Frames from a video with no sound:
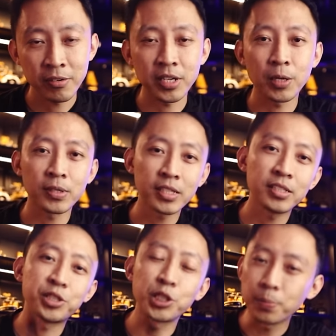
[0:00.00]
Right, they wanted
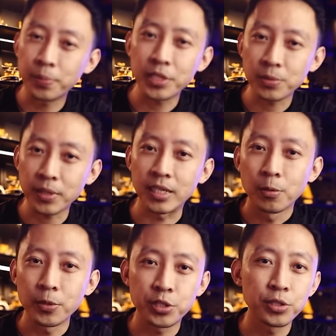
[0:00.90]
the cheapest one,
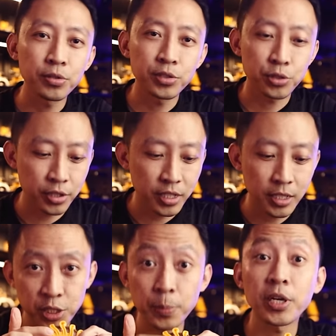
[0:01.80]
which used
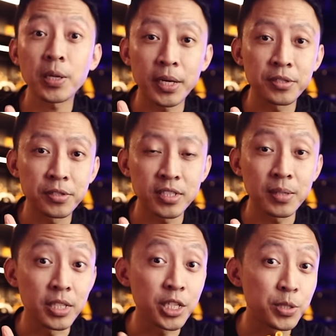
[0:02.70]
3 AAA batteries
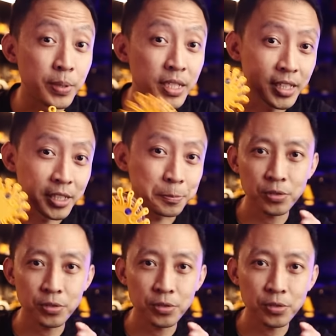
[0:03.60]
in each beacon.